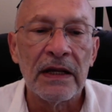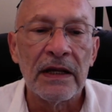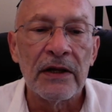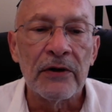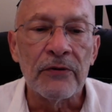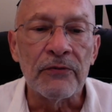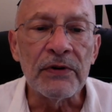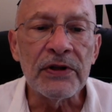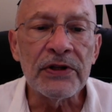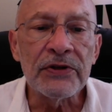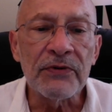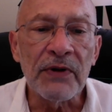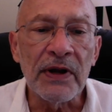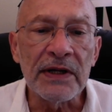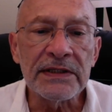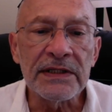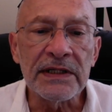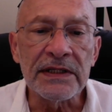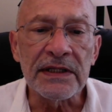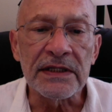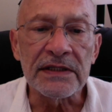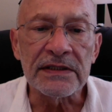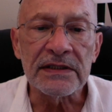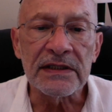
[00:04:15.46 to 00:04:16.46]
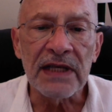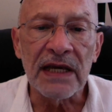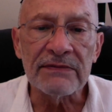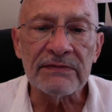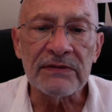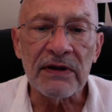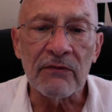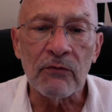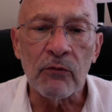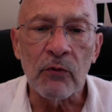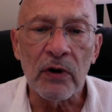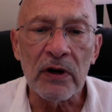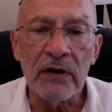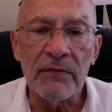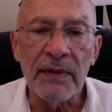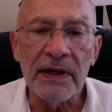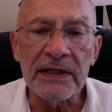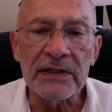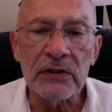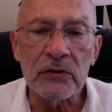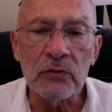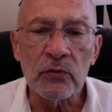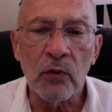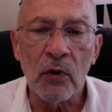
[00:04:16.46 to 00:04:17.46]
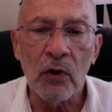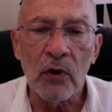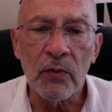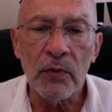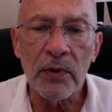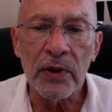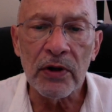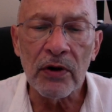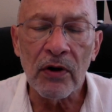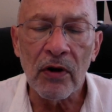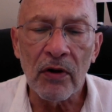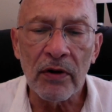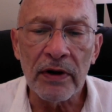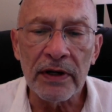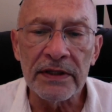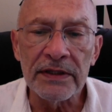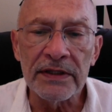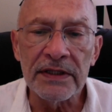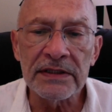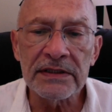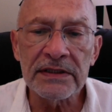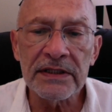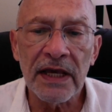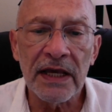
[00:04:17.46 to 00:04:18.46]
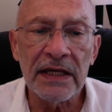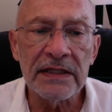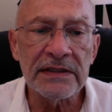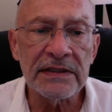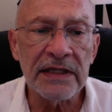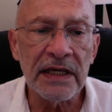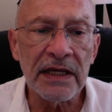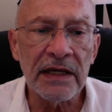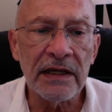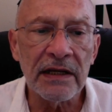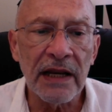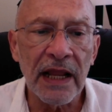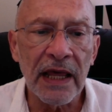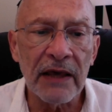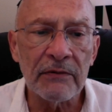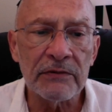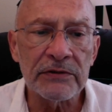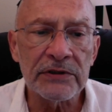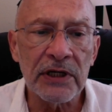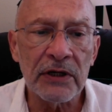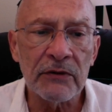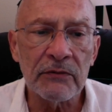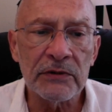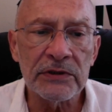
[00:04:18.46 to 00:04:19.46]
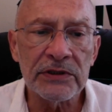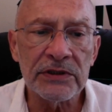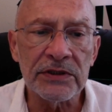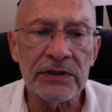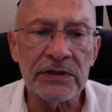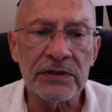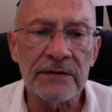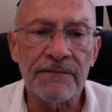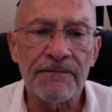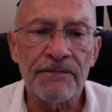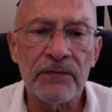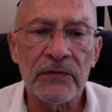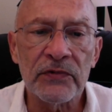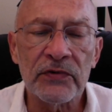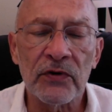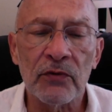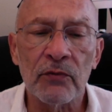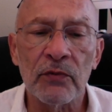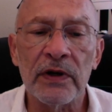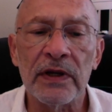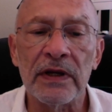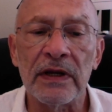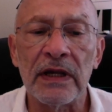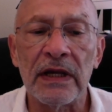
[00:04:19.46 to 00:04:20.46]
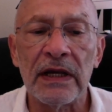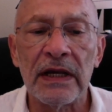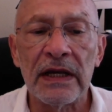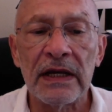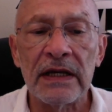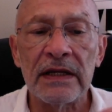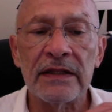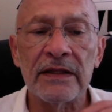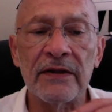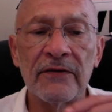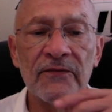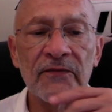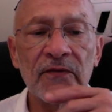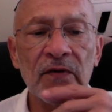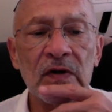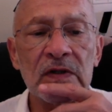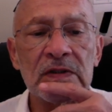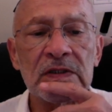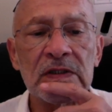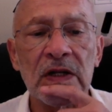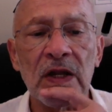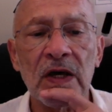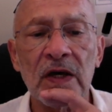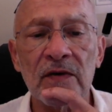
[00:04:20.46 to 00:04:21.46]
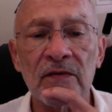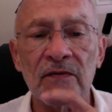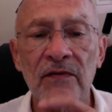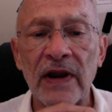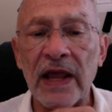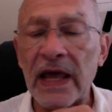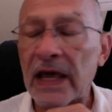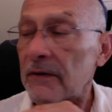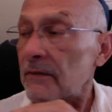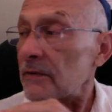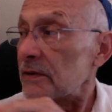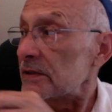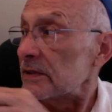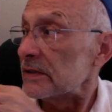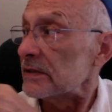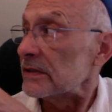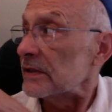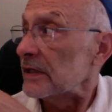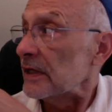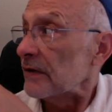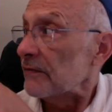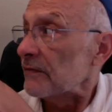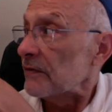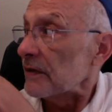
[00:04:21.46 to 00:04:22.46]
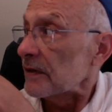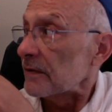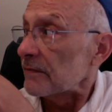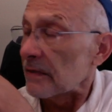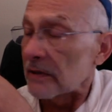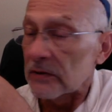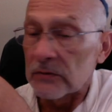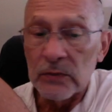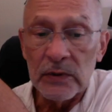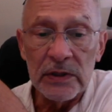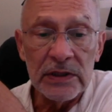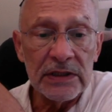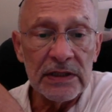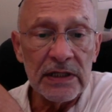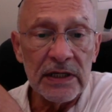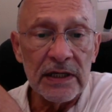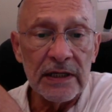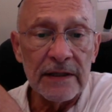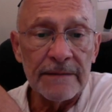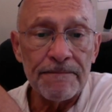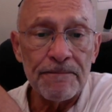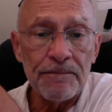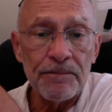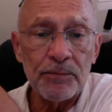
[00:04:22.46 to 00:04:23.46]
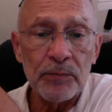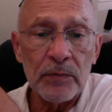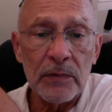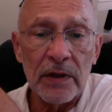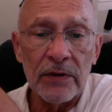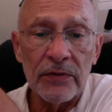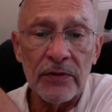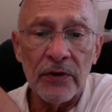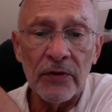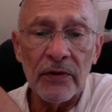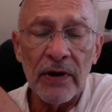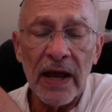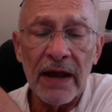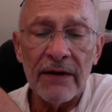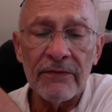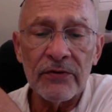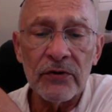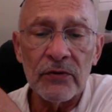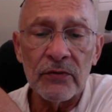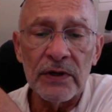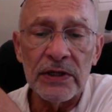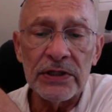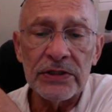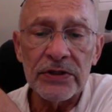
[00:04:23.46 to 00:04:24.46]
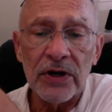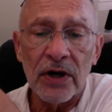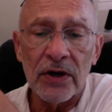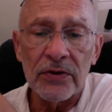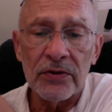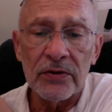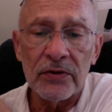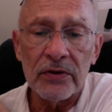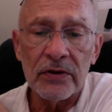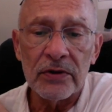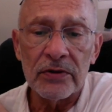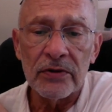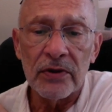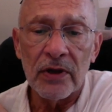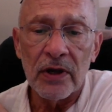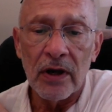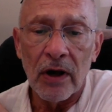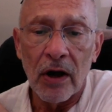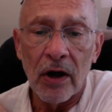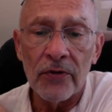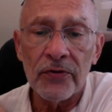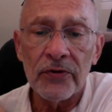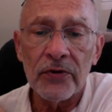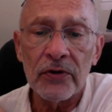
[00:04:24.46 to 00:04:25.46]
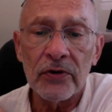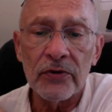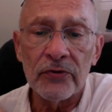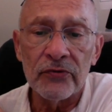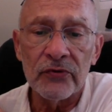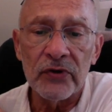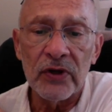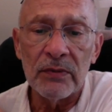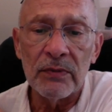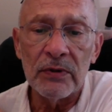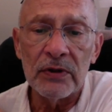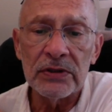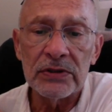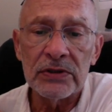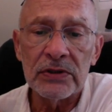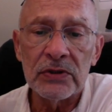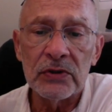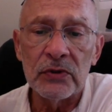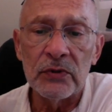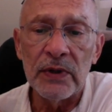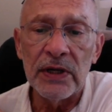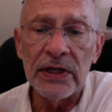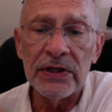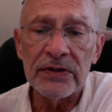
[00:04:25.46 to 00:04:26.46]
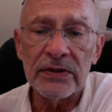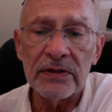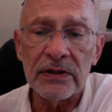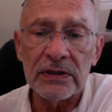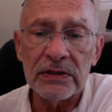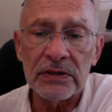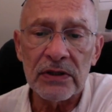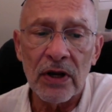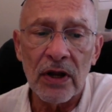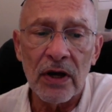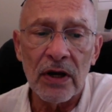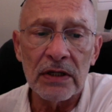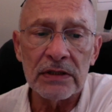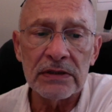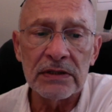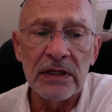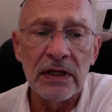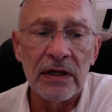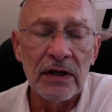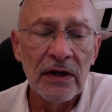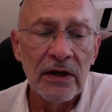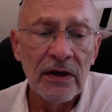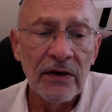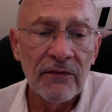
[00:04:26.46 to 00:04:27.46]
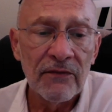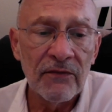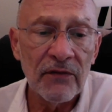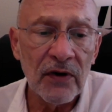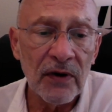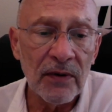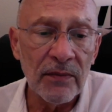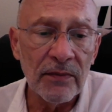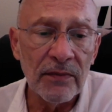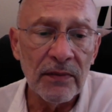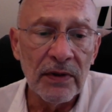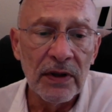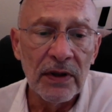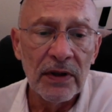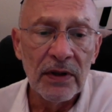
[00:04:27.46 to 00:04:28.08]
Retracing the steps of what makes us what we are, in this case, second language acquisition. So when the first lot of language is given, as we said, thereafter each author contributes to each of the slots from